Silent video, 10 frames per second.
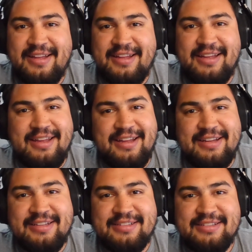Hey
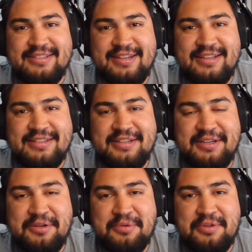guys, Anthony
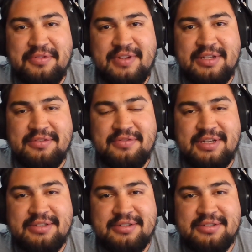here with Advanced
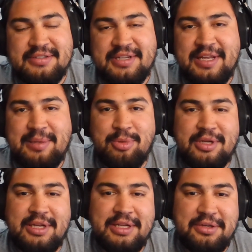Vector. Today
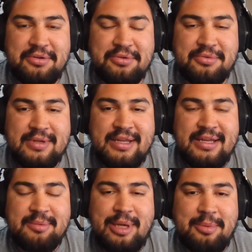bringing you
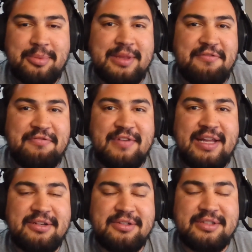probably the
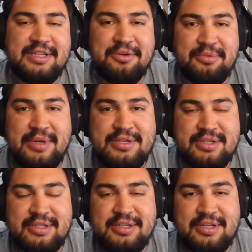final
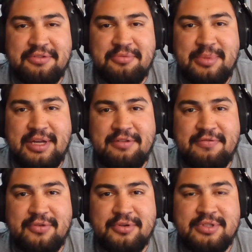iteration of my
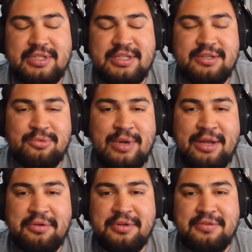first
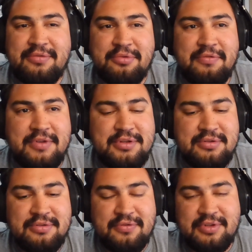round of
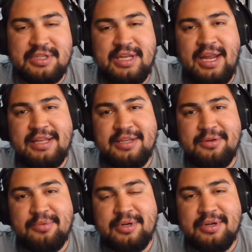reviews for this
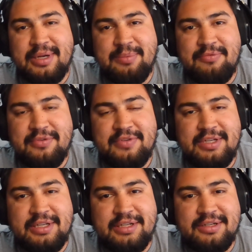Alienware
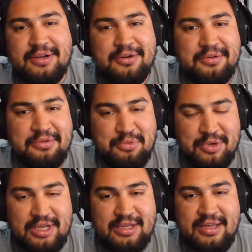
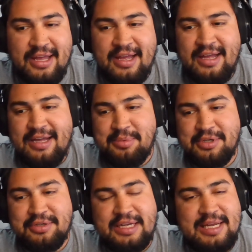M15R3. I'm
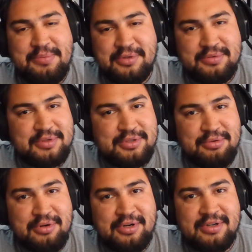going to try to keep this one
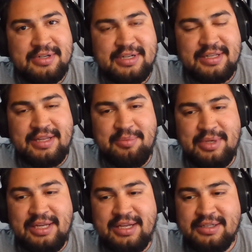shorter. Uh, they've
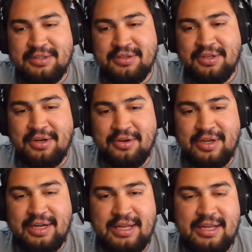been getting a little longer
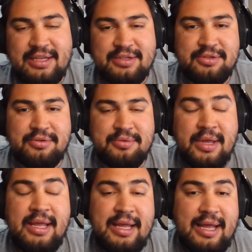out of hand, so
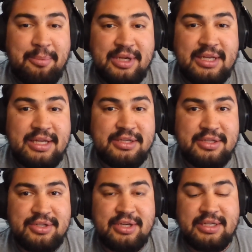I'm going to cut to
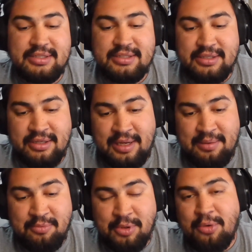the chase.
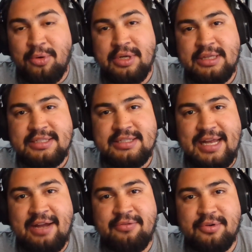I'm recording this
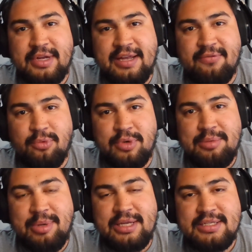after I have
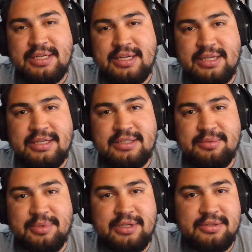repasted and done
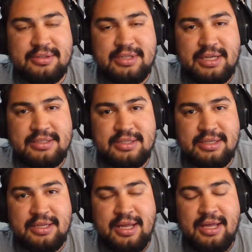some initial
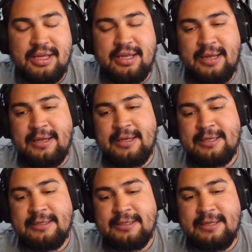testing,
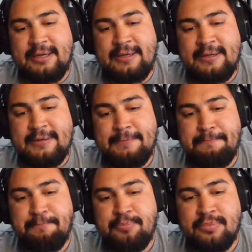and
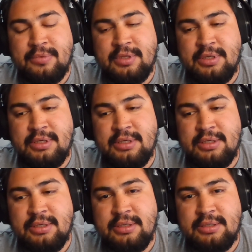um,
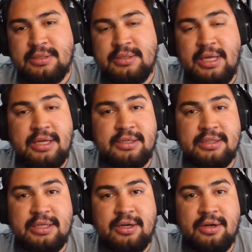the
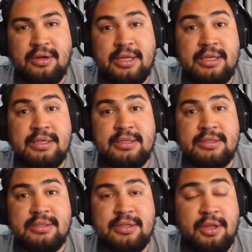TLDR
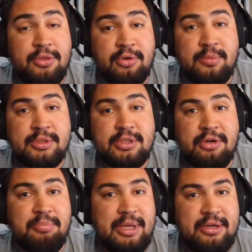is the thermals
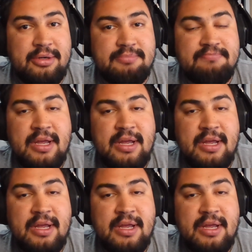are better.